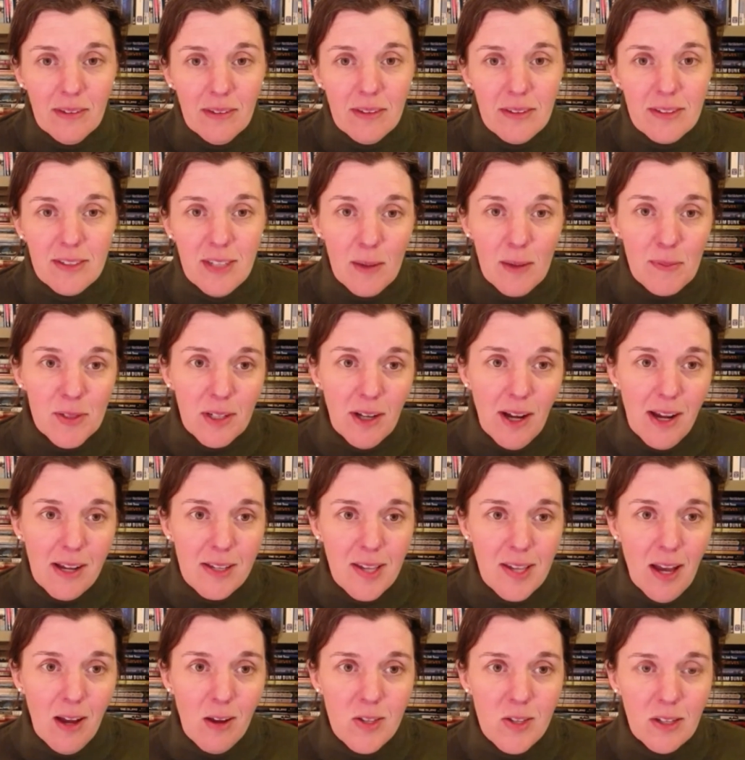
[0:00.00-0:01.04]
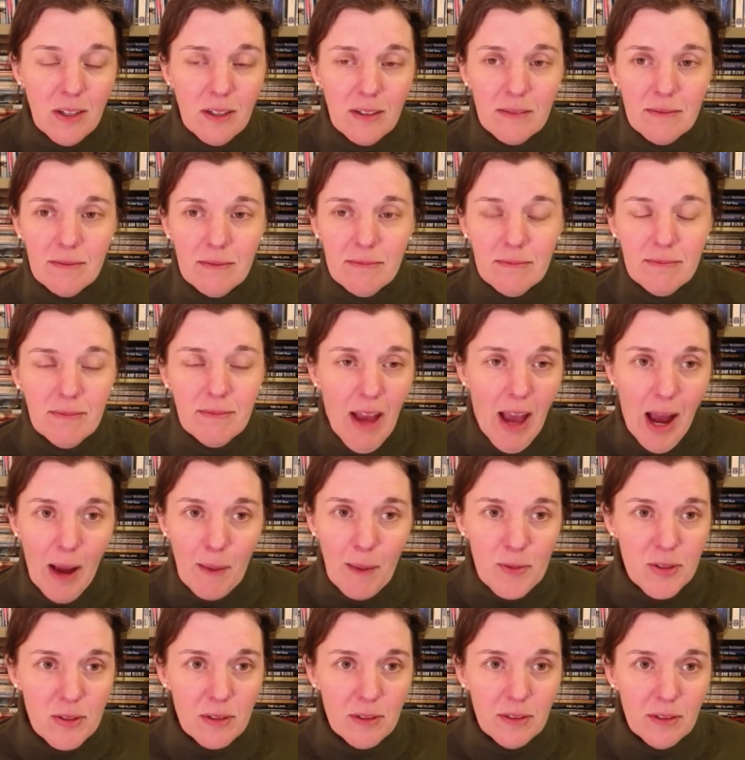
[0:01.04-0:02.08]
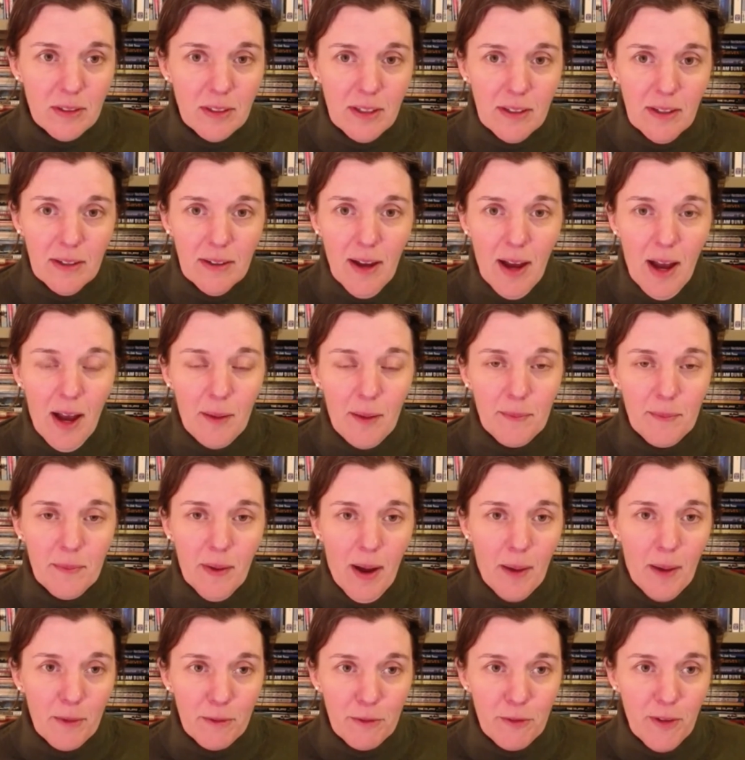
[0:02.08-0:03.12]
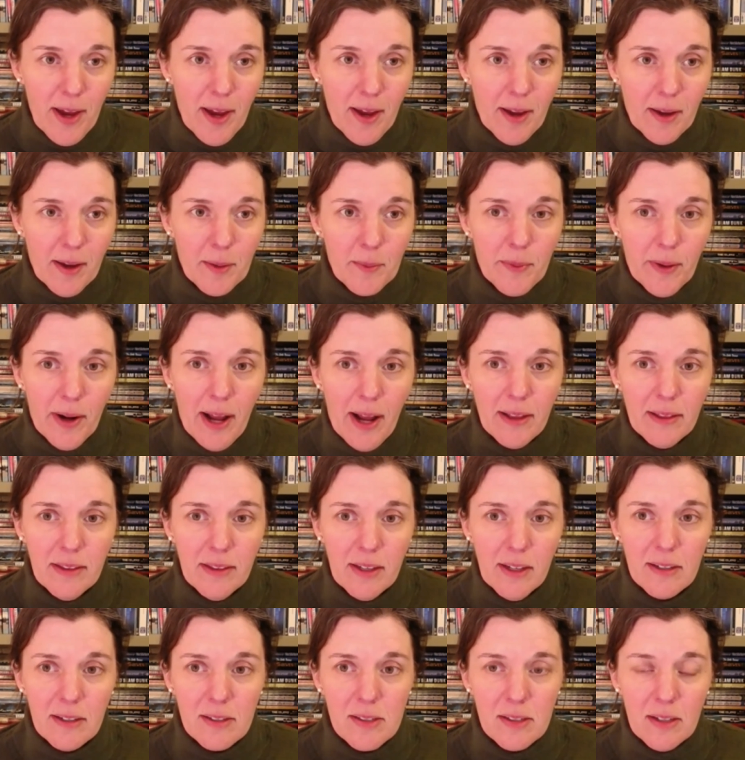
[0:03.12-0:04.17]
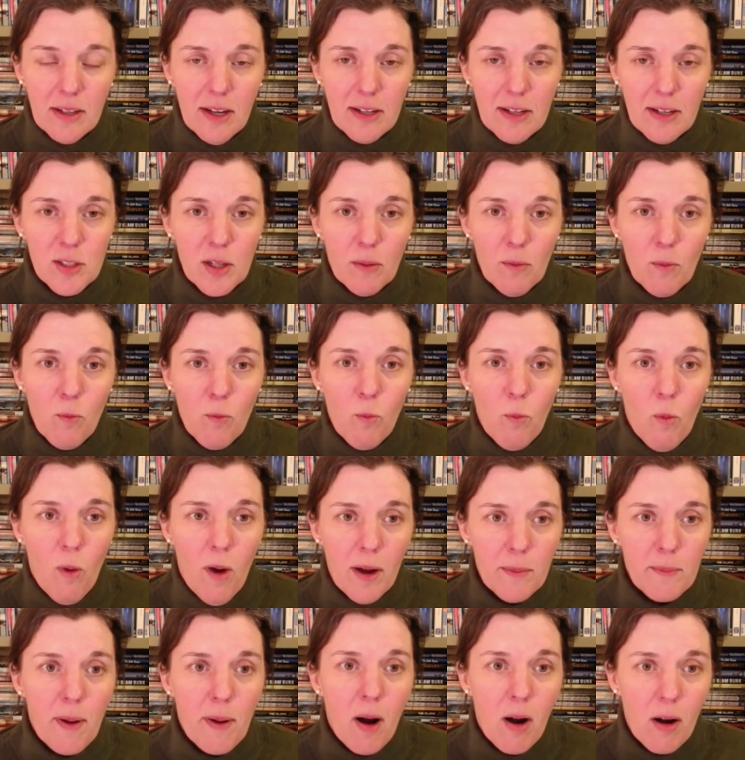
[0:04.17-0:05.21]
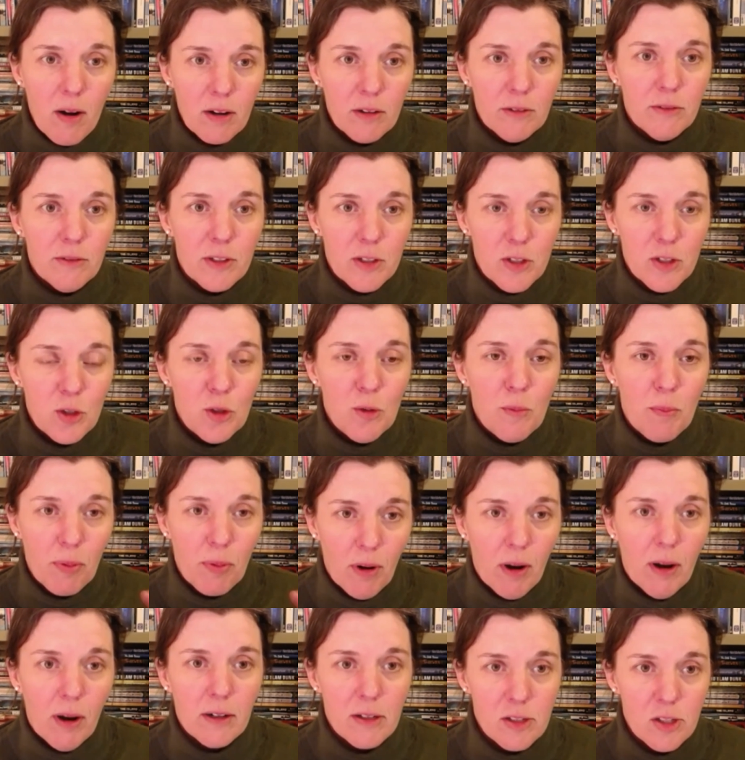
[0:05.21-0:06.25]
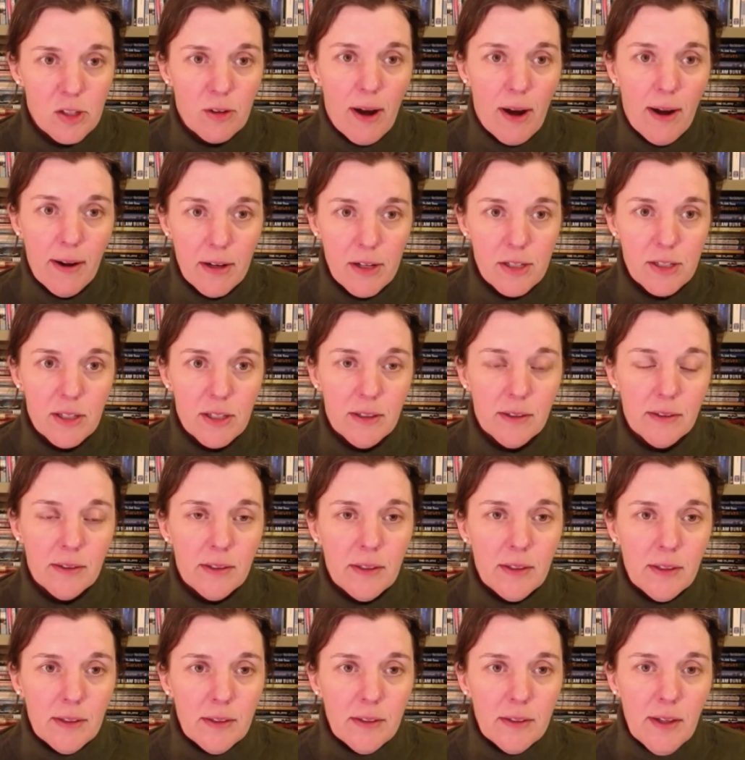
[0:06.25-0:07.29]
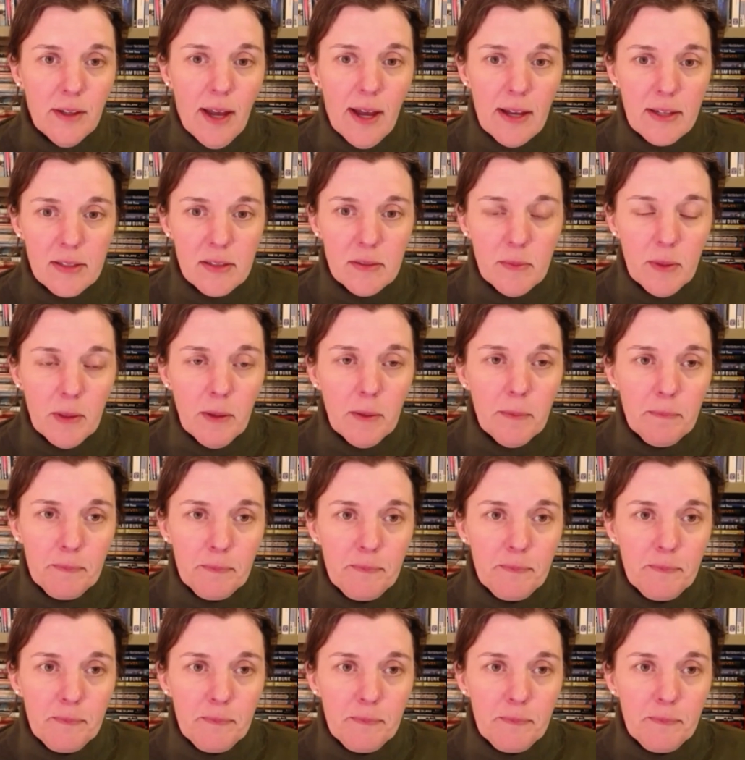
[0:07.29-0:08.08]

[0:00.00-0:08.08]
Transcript: subsidized housing, absolutely, I'm a fan, but I think it's one part of a 2-pronged strategy. Has to be.